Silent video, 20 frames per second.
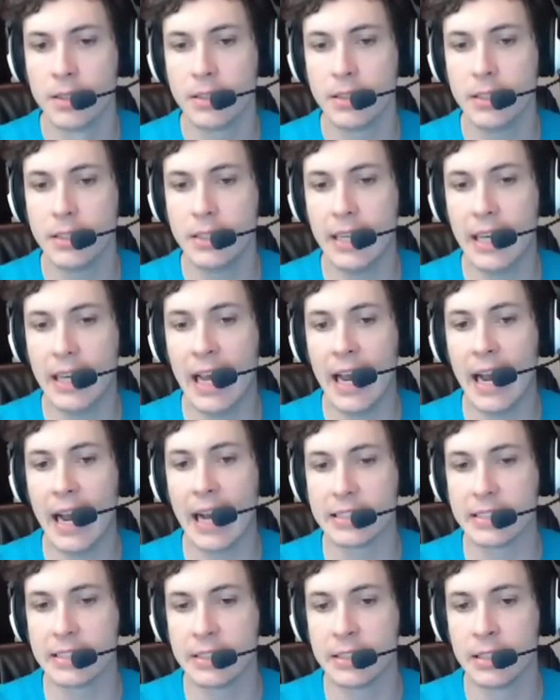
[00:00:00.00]

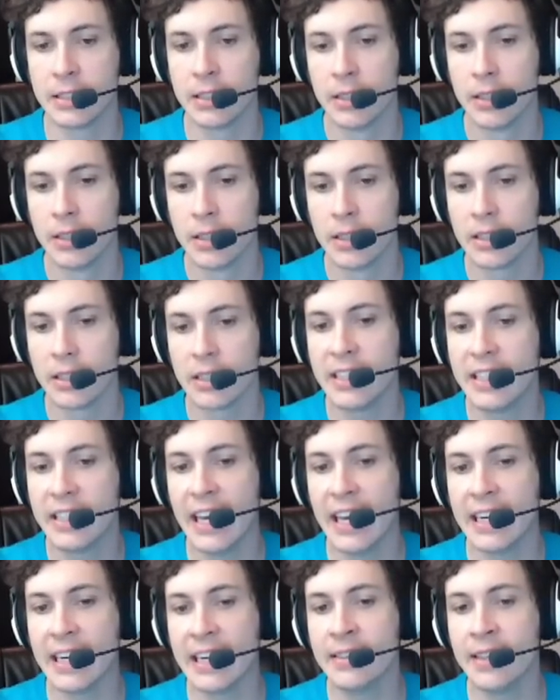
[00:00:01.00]
yes,
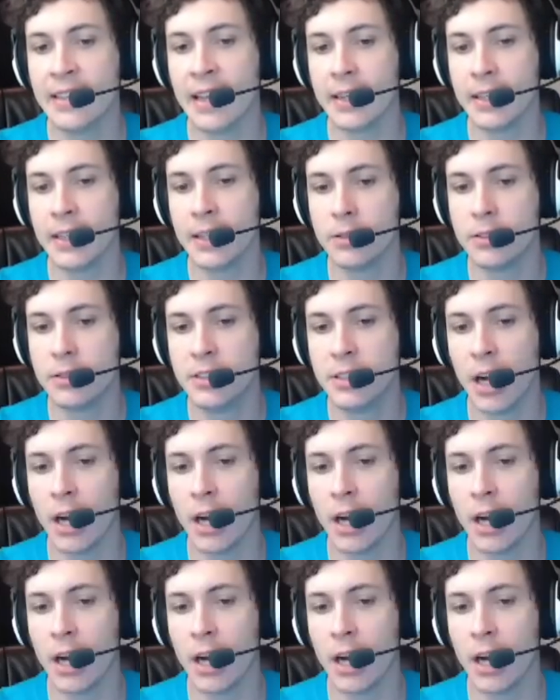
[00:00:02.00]
get in there, you.